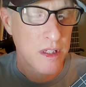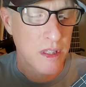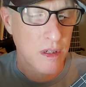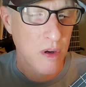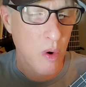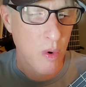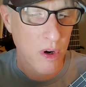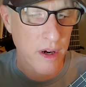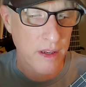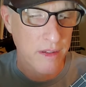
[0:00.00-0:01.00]
to the
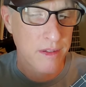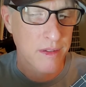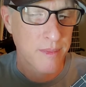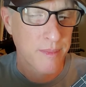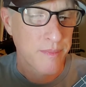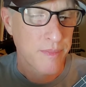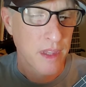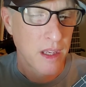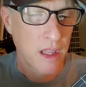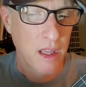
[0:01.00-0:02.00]
chorus,
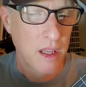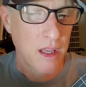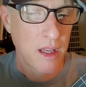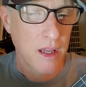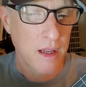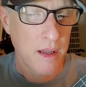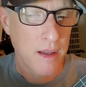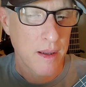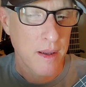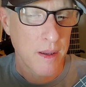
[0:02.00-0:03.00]

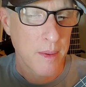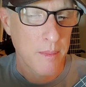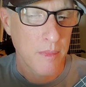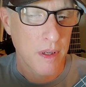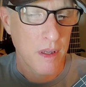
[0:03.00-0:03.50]
um,